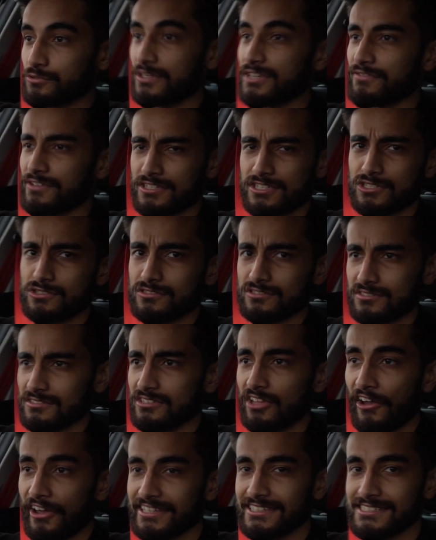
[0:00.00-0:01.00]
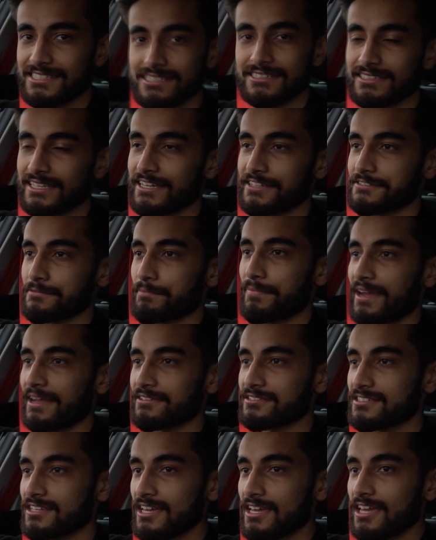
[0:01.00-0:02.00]
or even
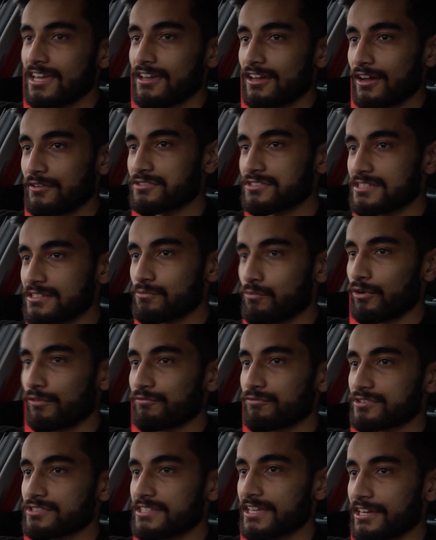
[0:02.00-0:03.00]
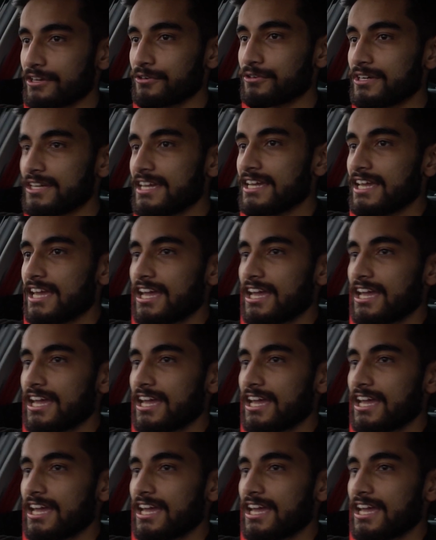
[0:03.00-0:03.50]
£19,000, I've seen one for sale,